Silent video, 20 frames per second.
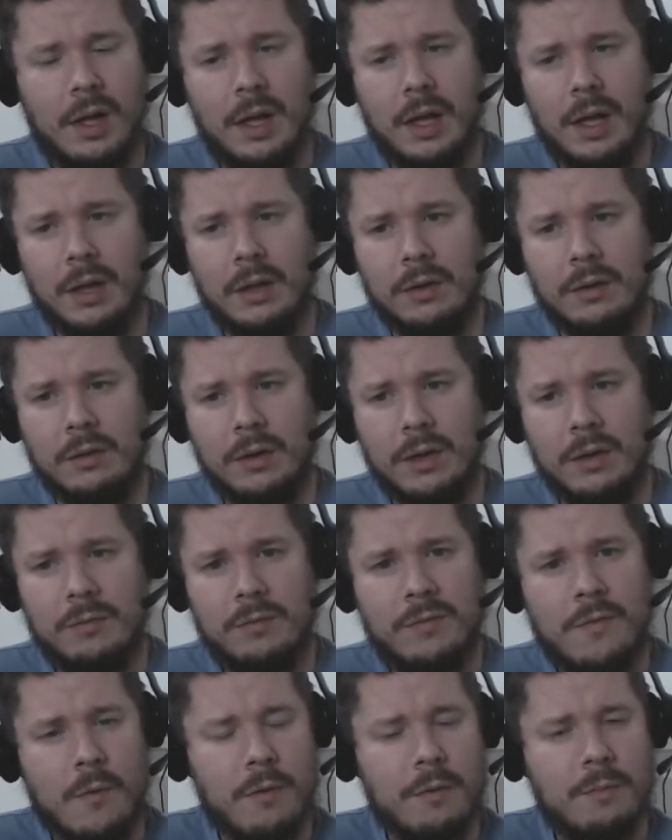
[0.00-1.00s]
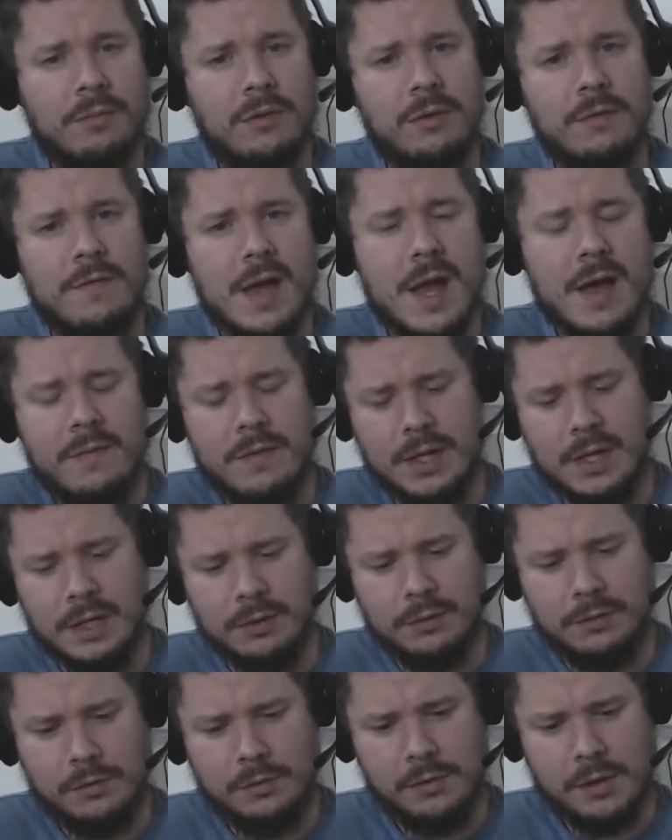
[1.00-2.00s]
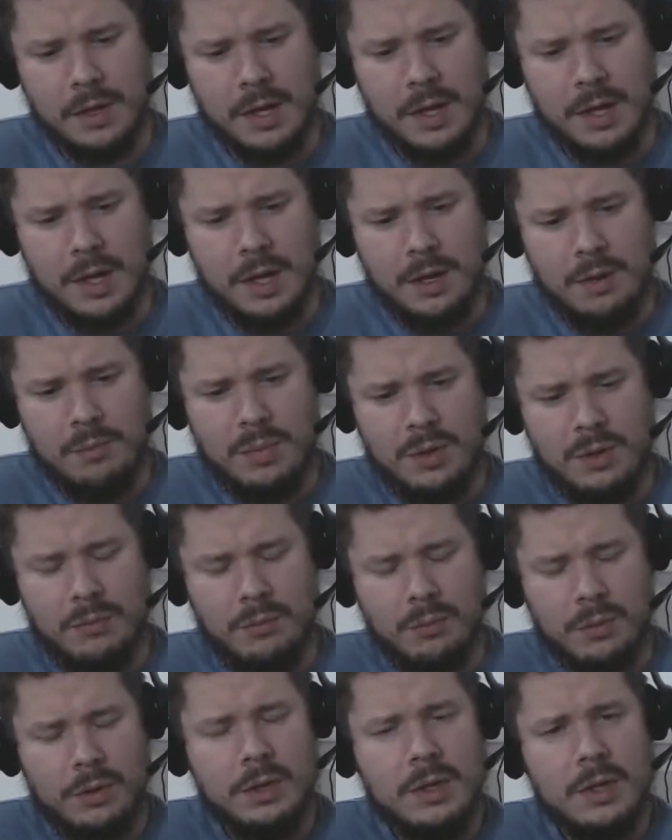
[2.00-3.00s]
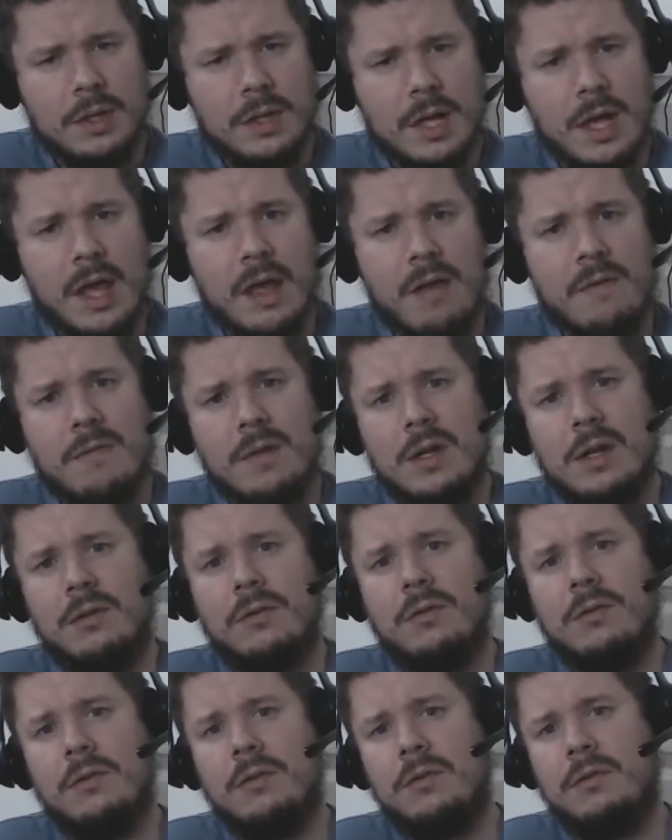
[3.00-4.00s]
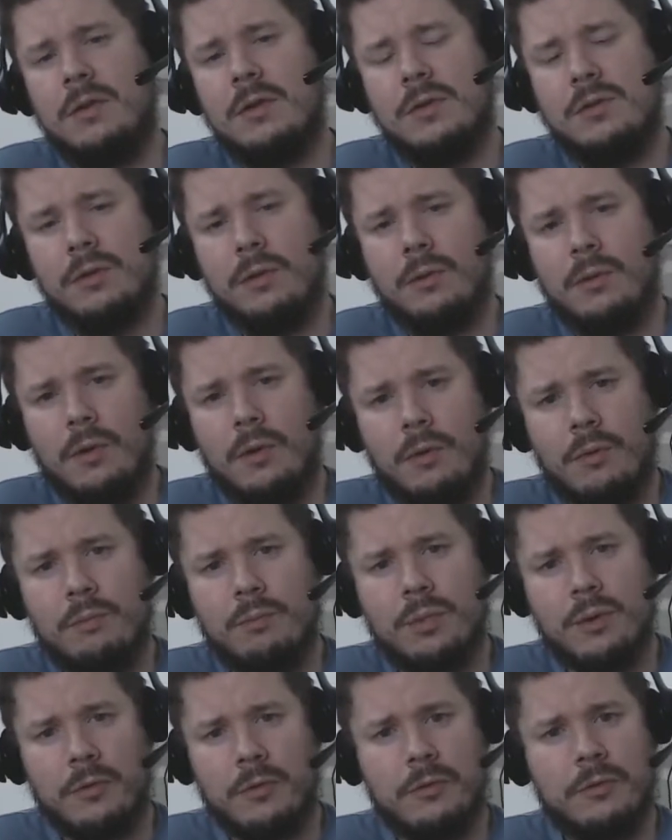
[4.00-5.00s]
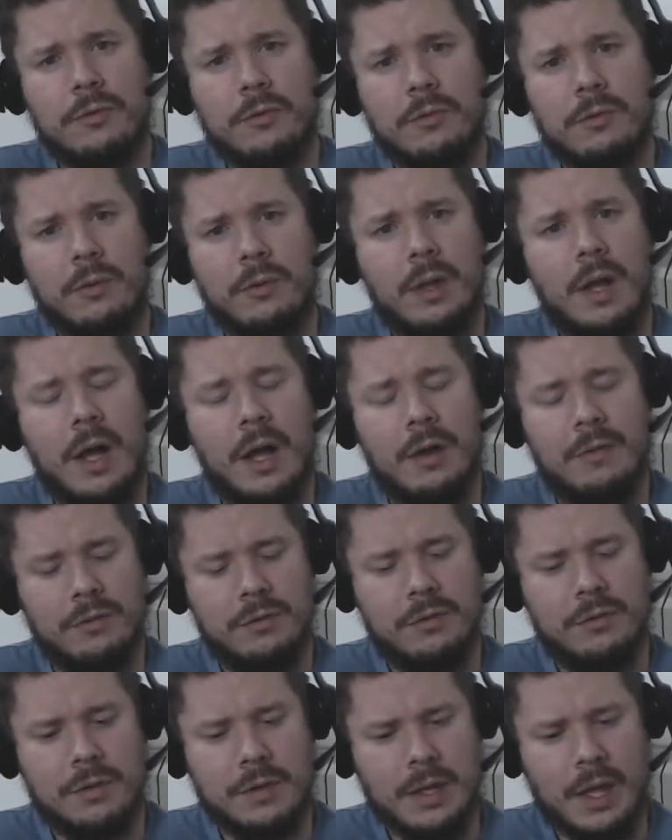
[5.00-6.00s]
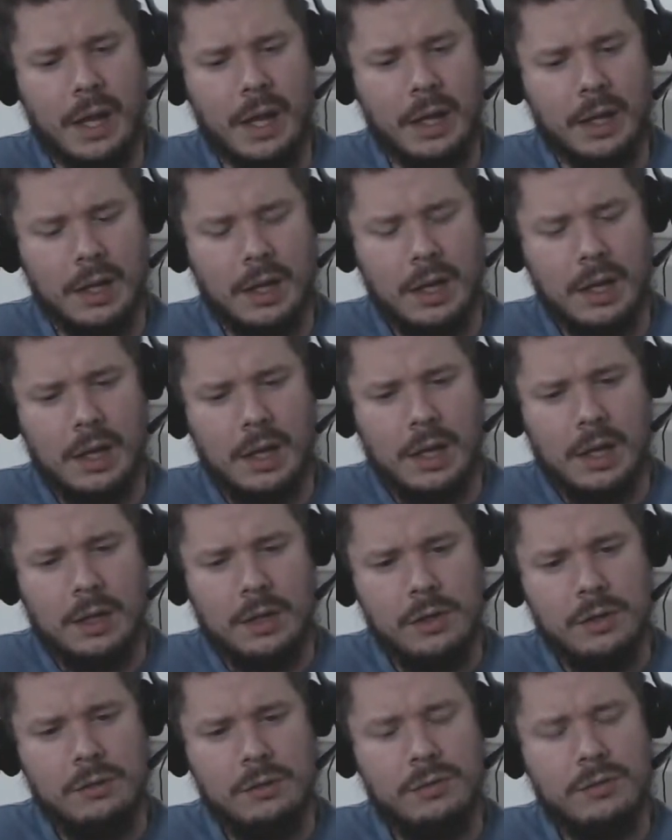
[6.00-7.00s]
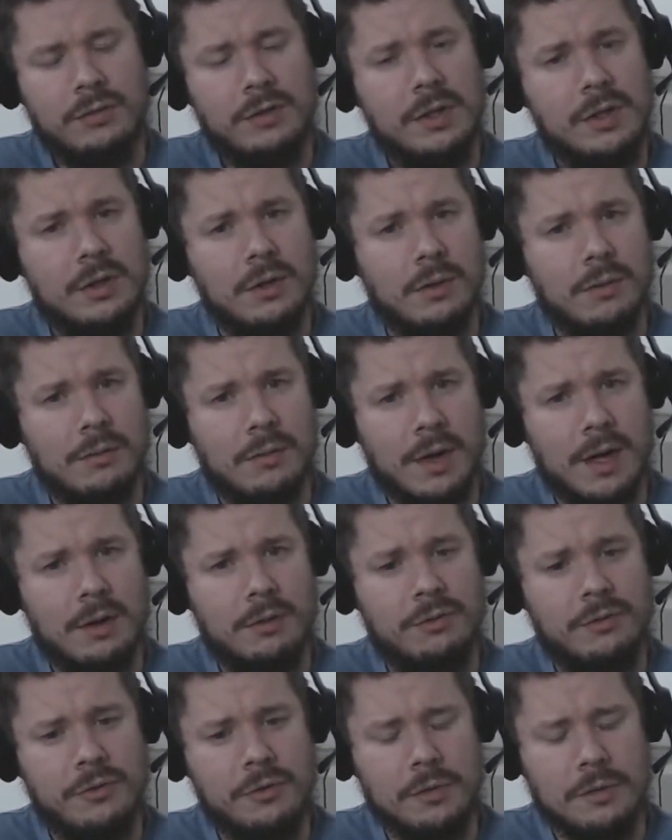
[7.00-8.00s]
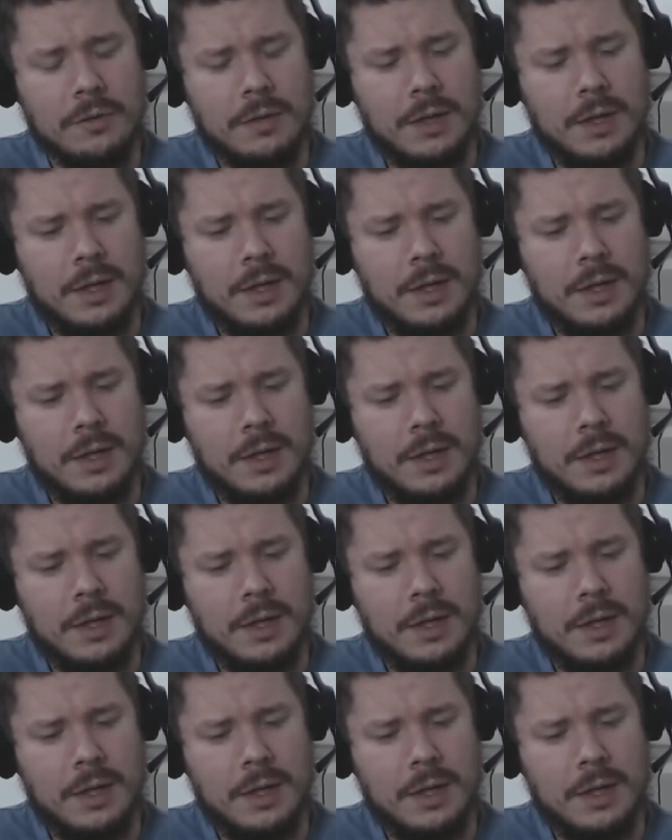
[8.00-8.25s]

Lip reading: and forms of evidence. But really the evidence is in your own personal lives today. You see it around you.